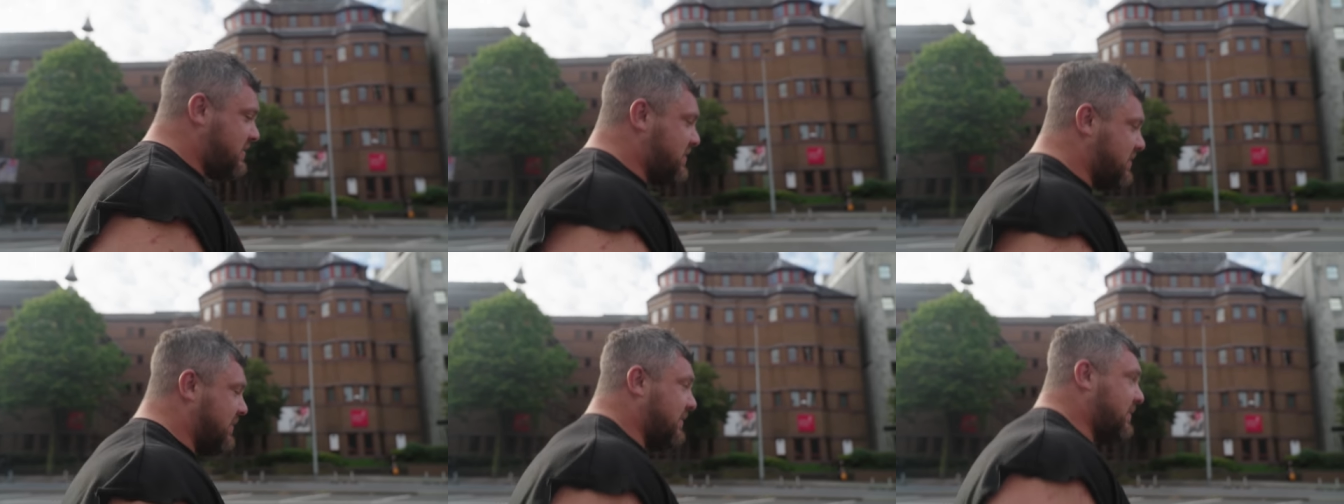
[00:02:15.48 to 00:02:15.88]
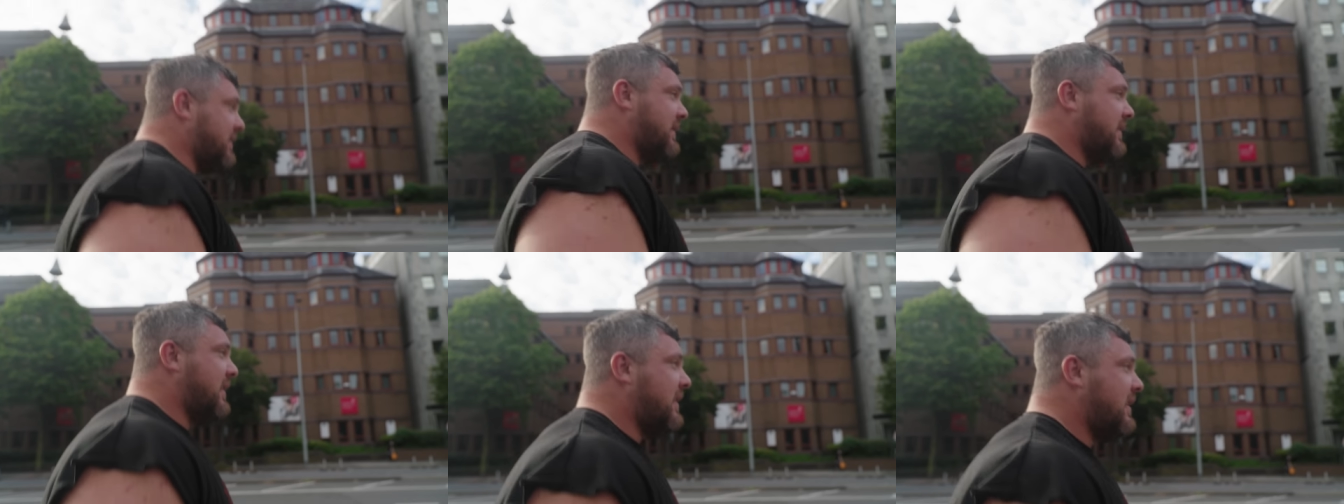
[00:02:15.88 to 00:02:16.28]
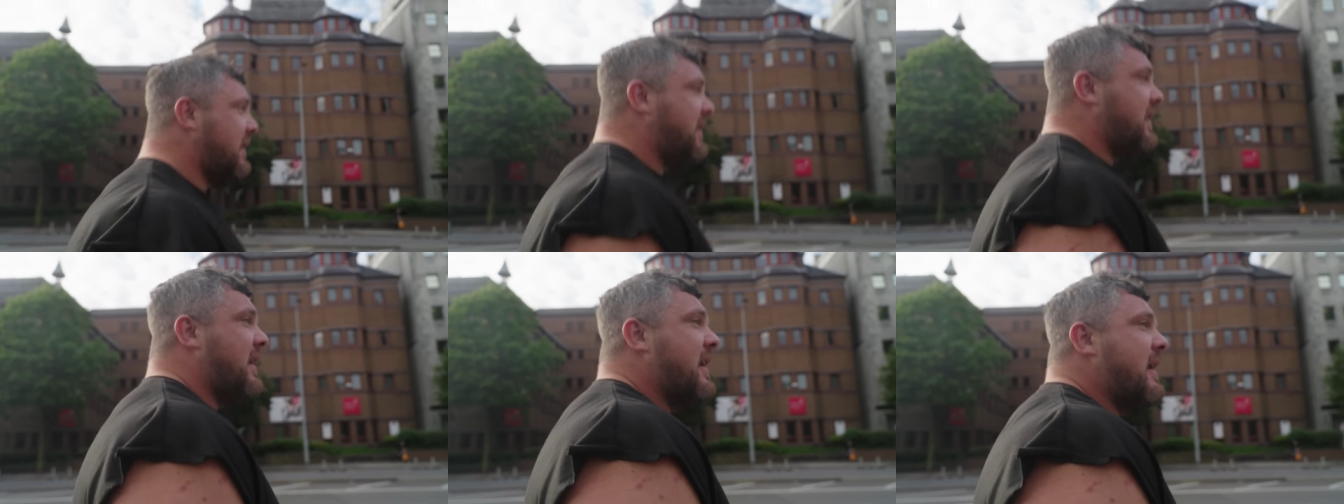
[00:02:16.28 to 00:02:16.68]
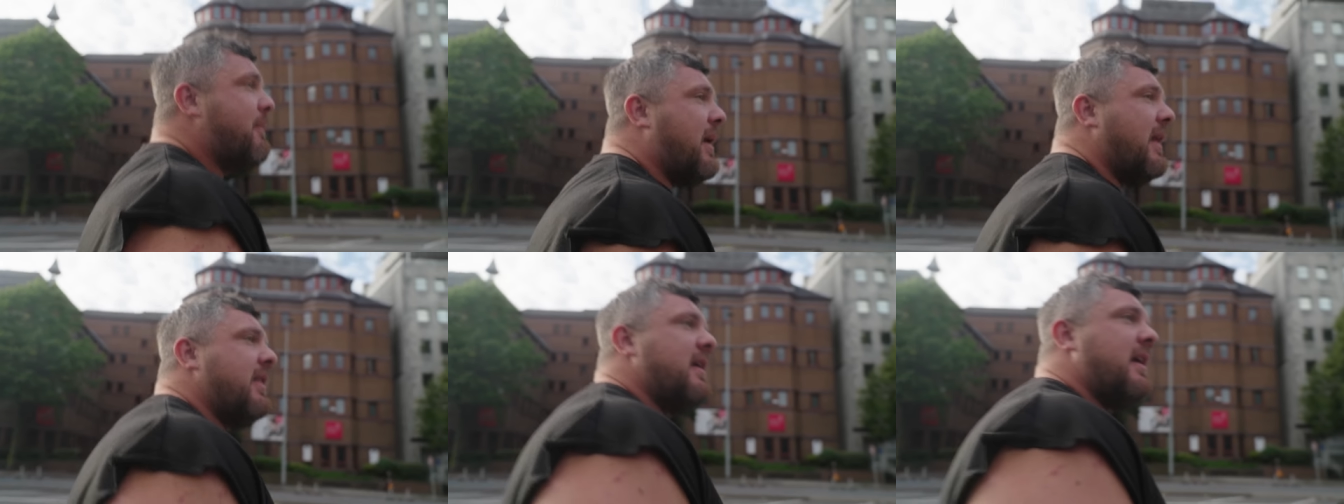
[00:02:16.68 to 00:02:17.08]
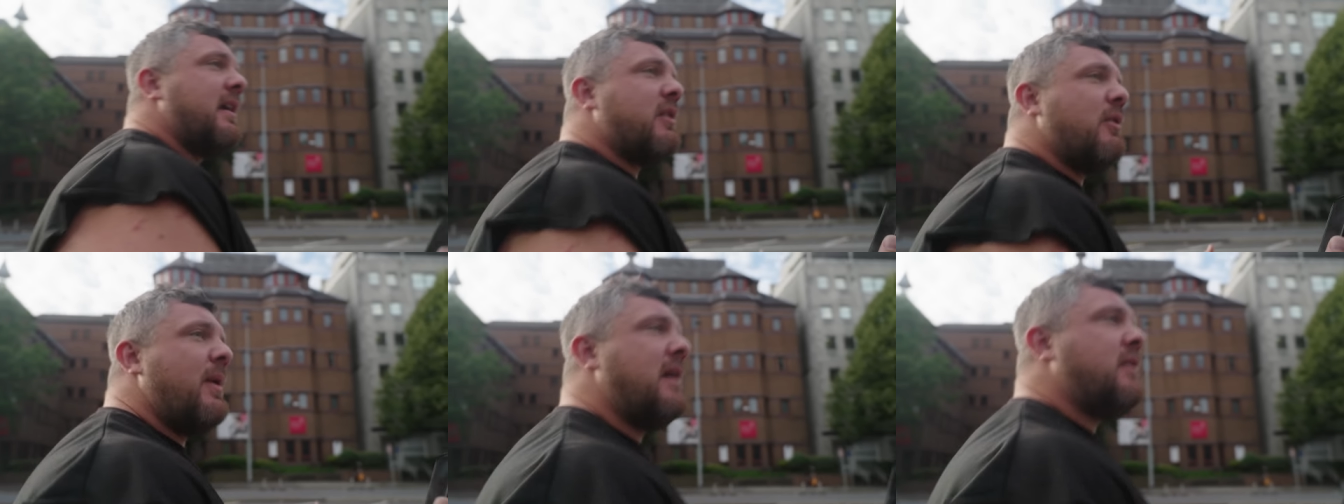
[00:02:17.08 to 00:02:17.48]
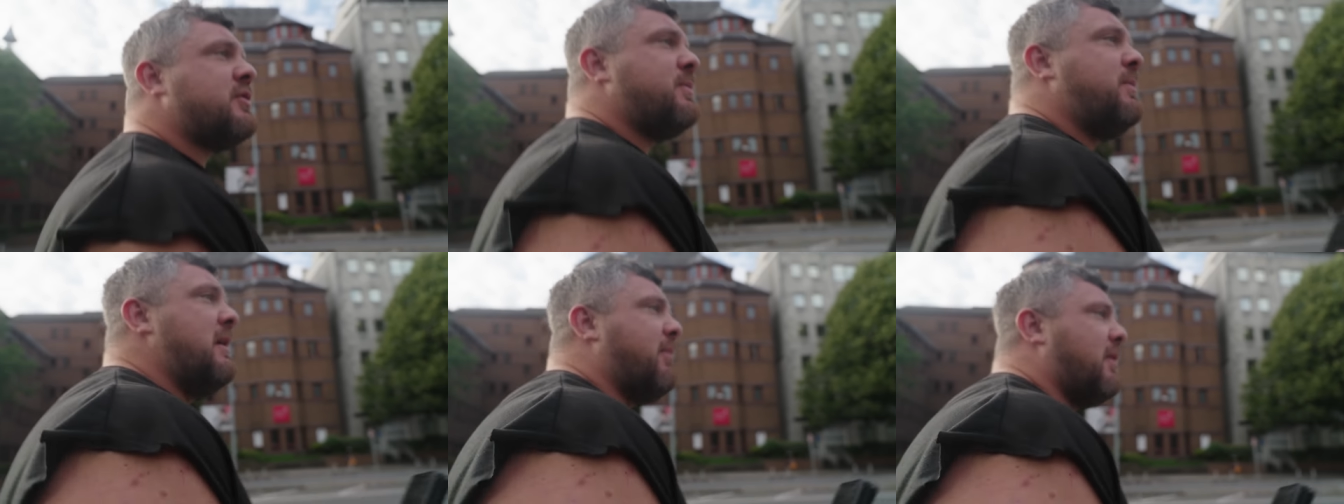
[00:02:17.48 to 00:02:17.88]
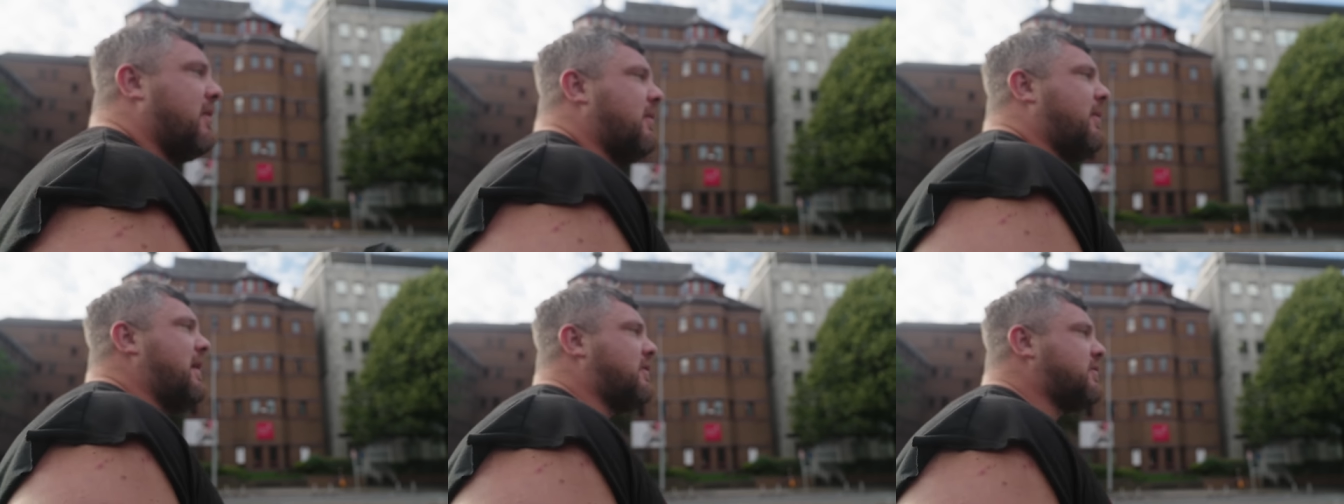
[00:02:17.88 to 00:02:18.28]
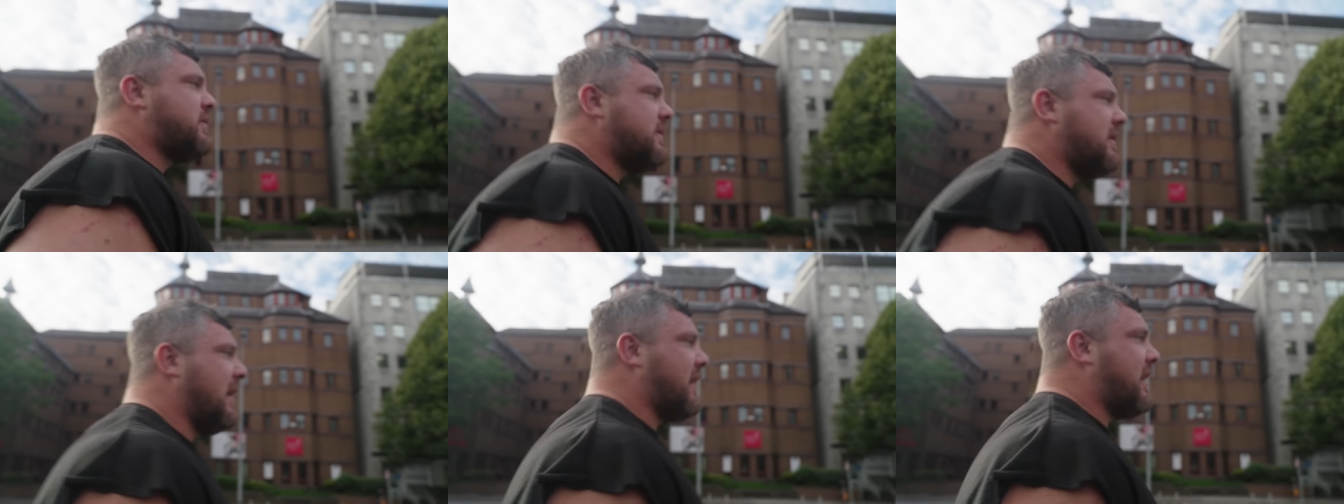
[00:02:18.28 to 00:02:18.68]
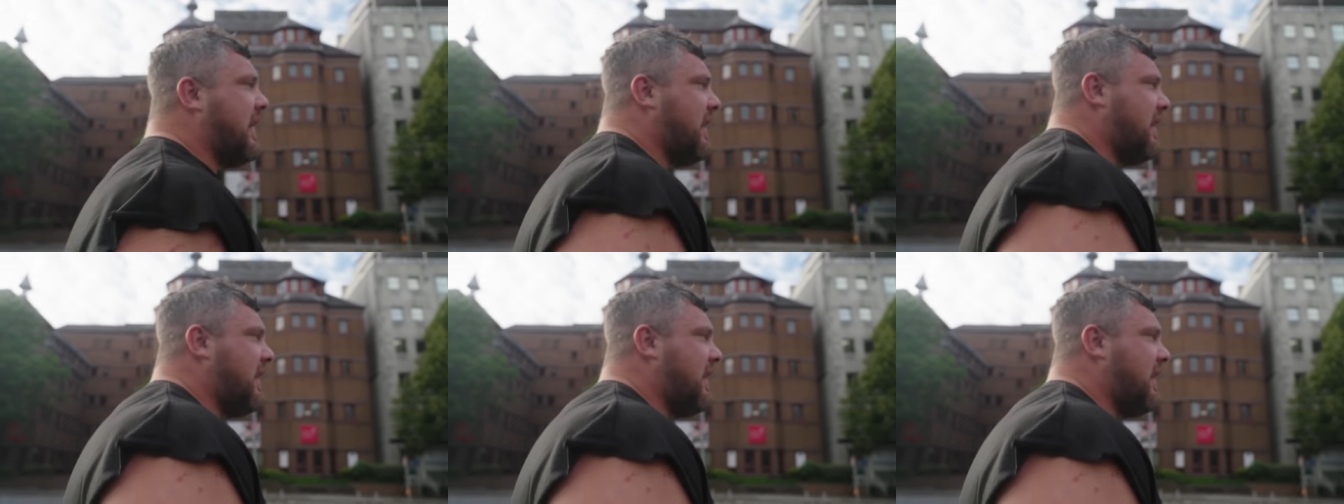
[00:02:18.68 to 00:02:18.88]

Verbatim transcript: So, but like the Welsh people, the Welsh like